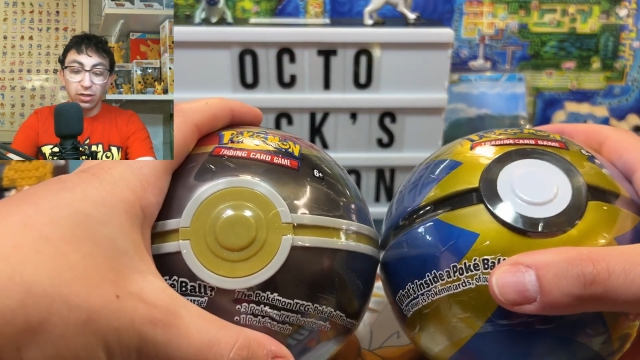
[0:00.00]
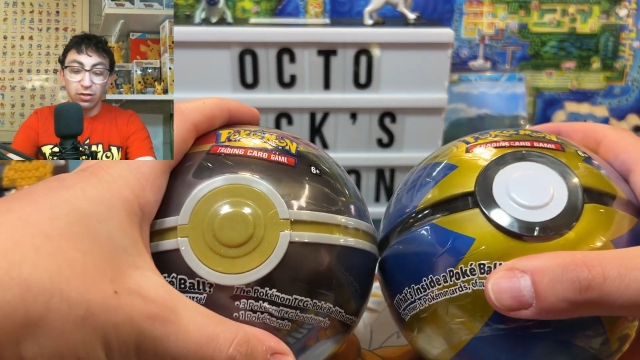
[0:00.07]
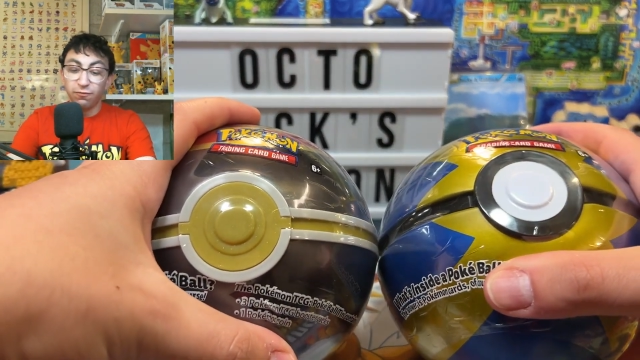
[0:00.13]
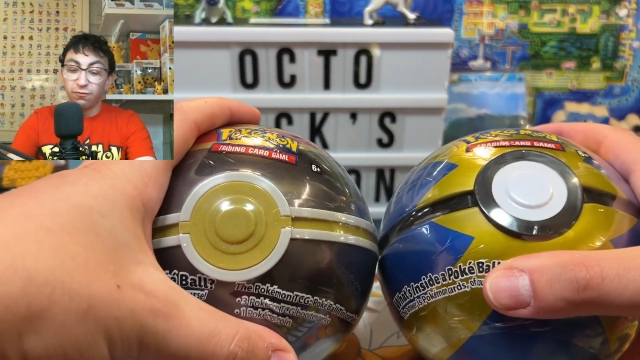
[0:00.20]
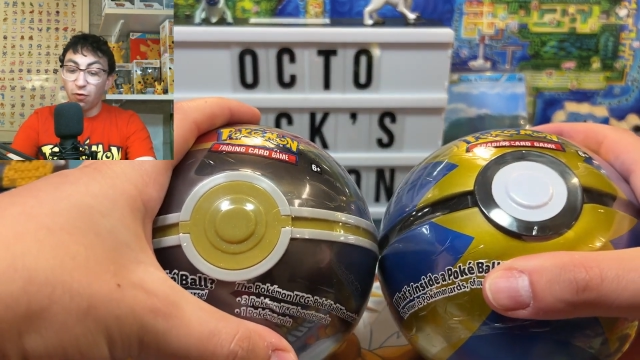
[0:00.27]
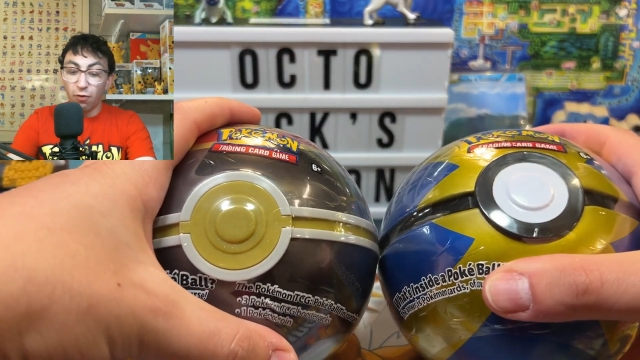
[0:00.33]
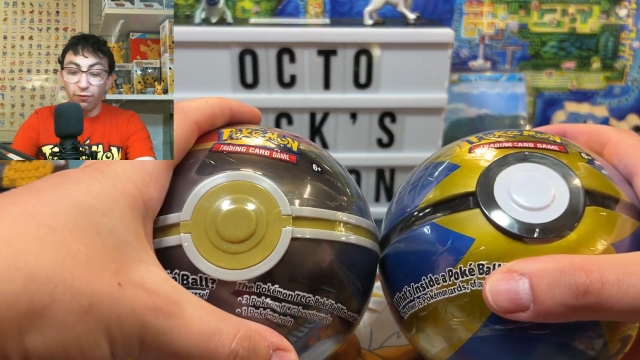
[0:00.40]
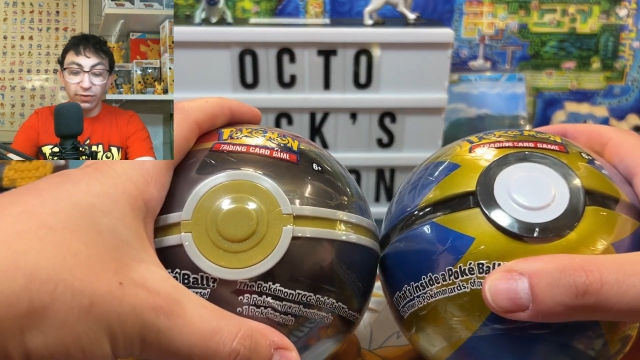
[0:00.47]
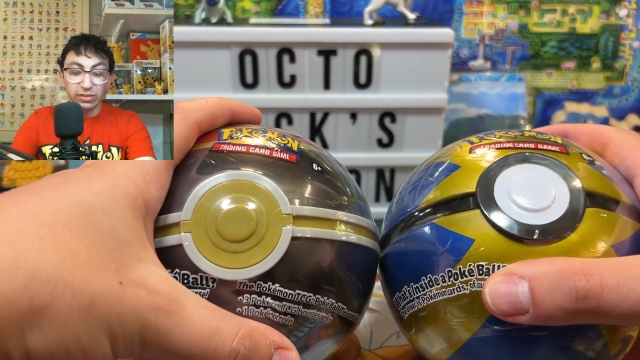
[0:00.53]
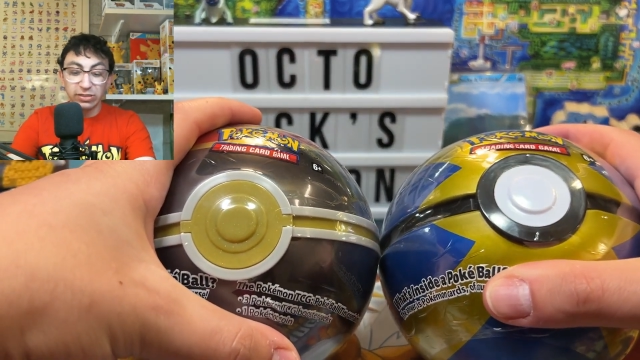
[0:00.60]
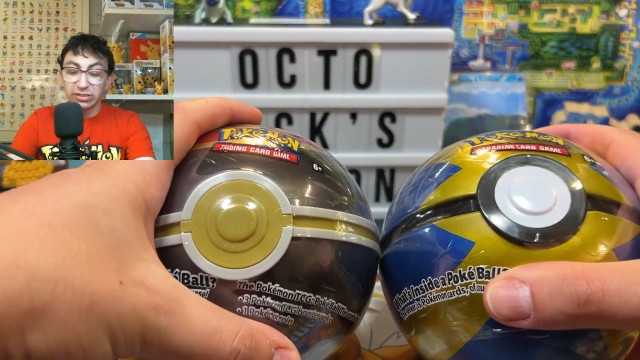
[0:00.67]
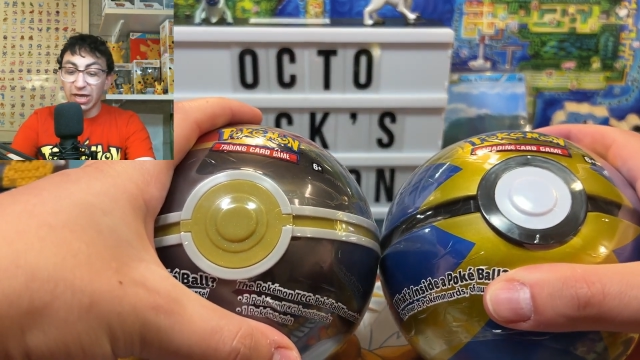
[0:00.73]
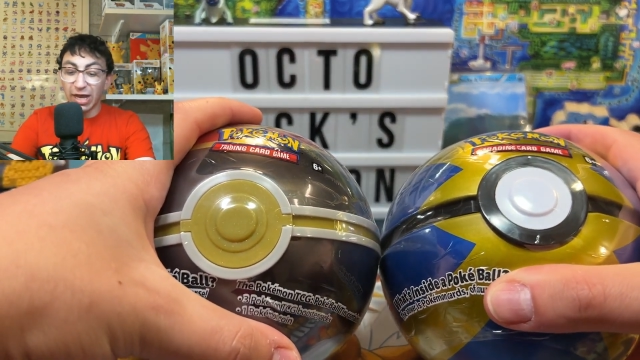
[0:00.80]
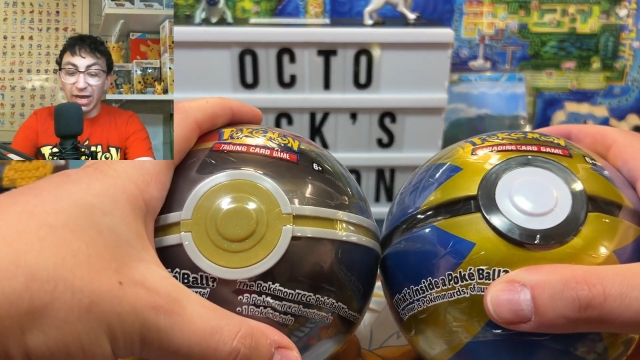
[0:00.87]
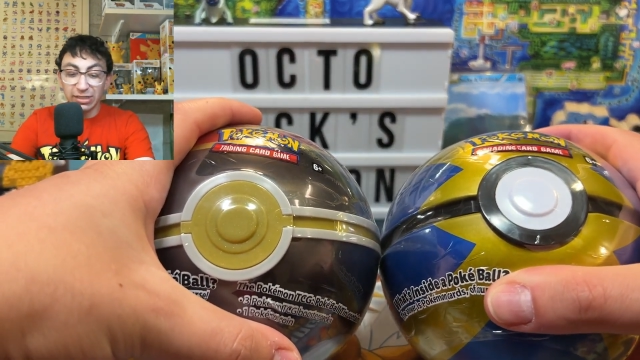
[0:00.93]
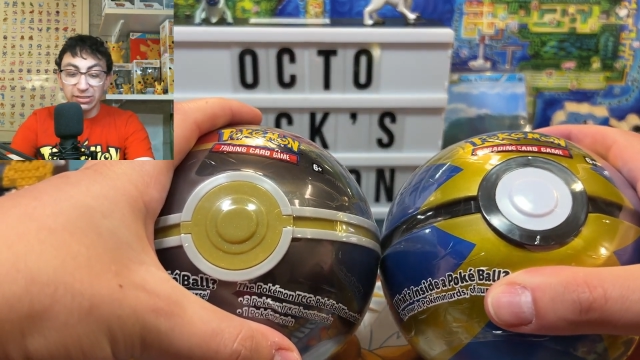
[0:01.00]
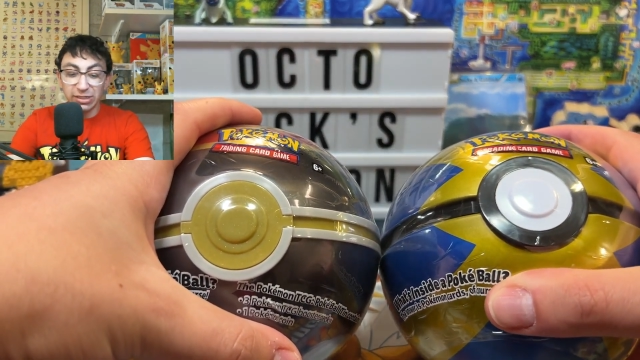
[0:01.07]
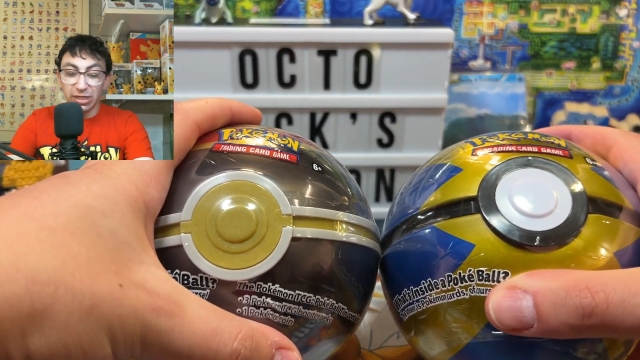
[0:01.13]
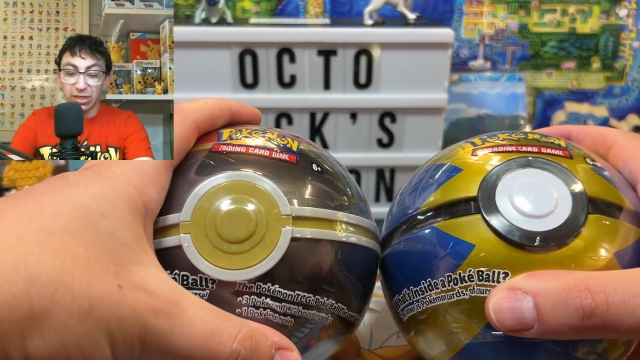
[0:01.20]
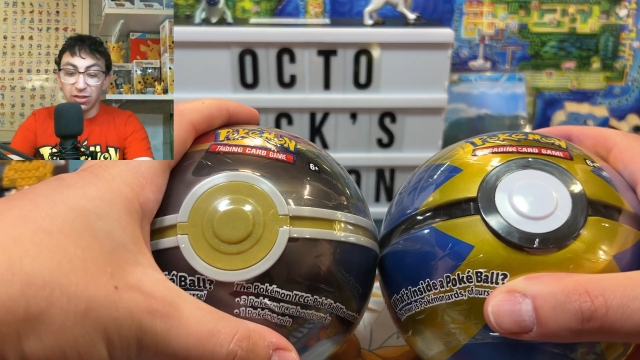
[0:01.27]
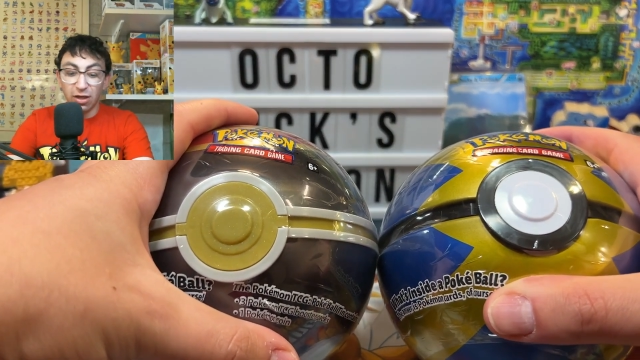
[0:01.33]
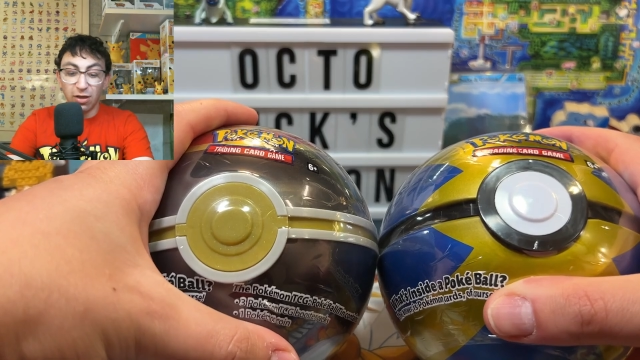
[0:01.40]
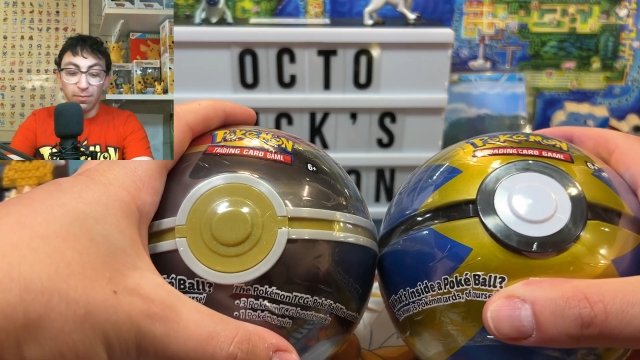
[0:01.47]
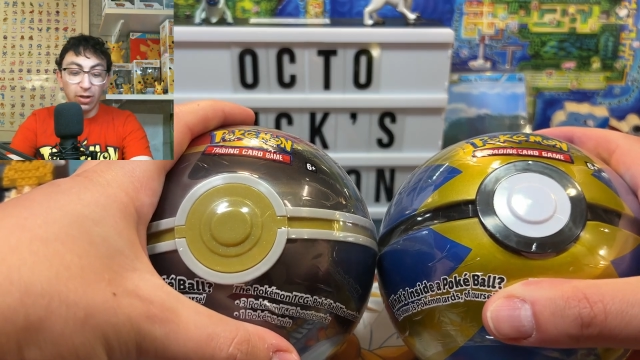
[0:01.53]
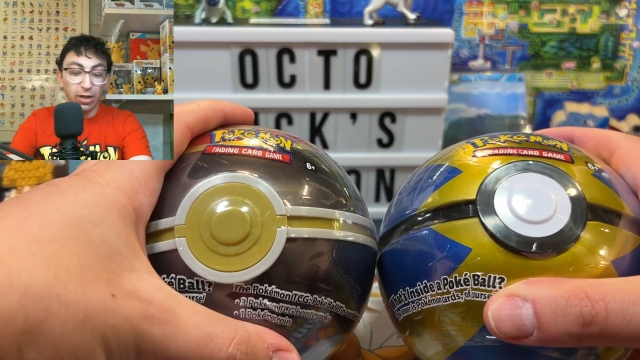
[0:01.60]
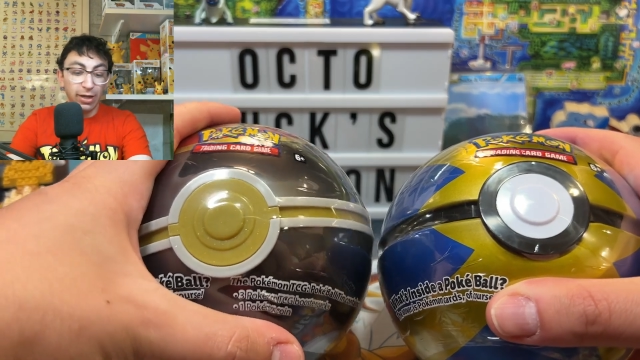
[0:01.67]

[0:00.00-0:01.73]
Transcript: Evolving Skies in them.